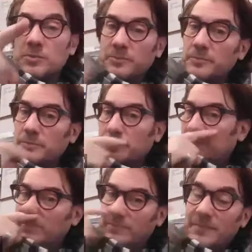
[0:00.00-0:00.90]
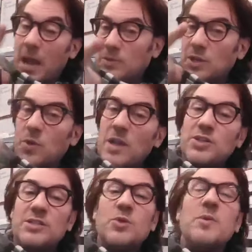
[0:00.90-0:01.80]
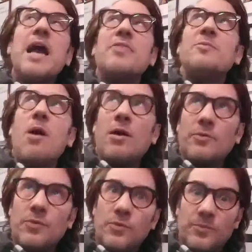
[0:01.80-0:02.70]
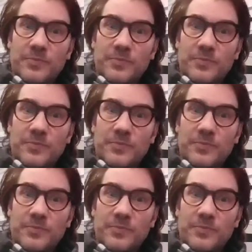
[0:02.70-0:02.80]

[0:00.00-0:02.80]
her? That was the question. So we got them all.